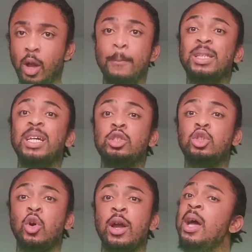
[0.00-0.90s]
But that's the
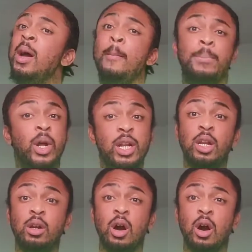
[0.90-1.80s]
story. Put it in
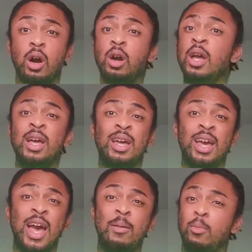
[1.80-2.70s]
the car,
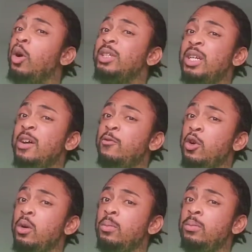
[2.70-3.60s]
had more than enough
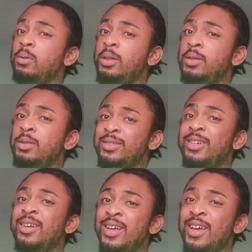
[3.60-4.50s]
room,
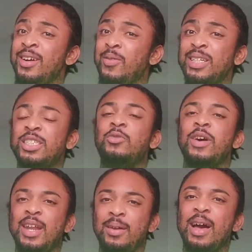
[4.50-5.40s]
which is
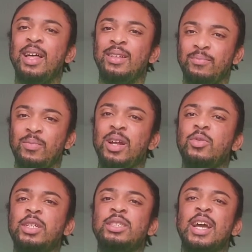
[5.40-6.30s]
funny. One of the
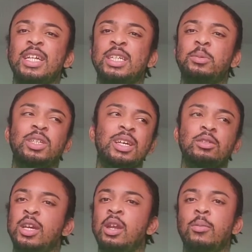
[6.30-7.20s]
reasons I got Jeeps, because
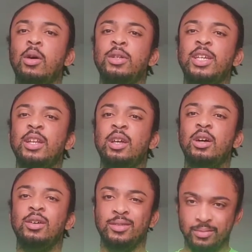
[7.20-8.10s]
I'm always getting
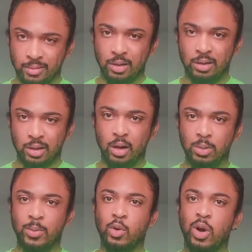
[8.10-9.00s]
home
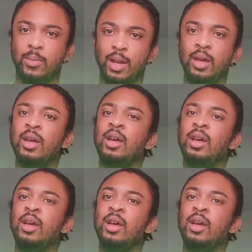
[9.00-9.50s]
gym equipment.